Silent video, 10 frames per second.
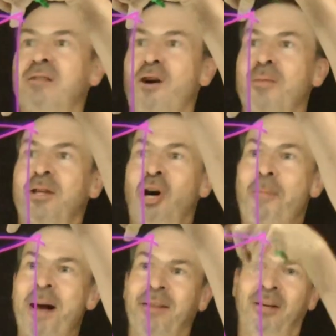the volume of the top
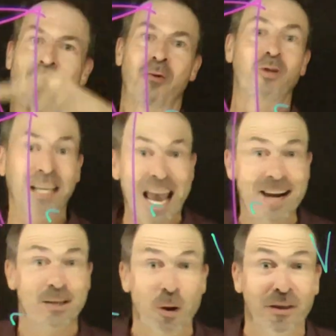part of the cone, which
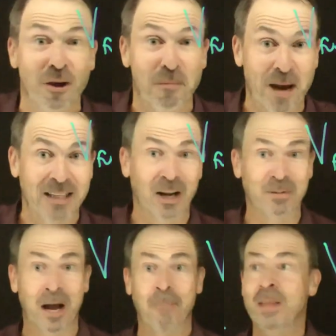again is 1/3 base
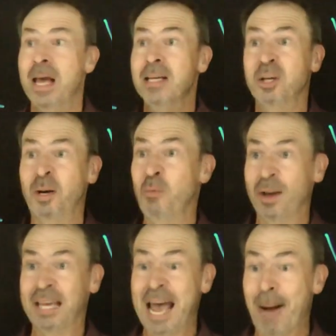times height. So we can
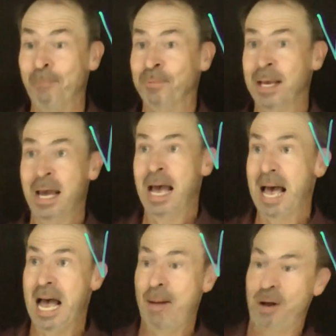work that out.
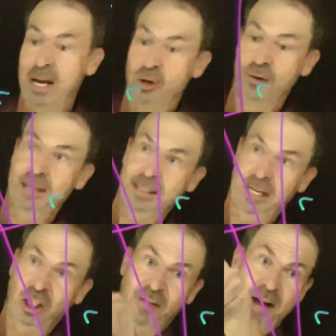I know this
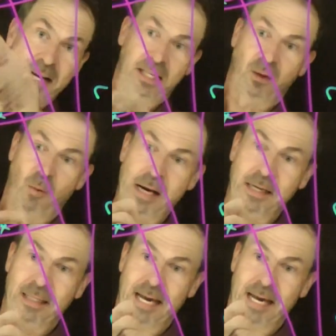section of height is the radius,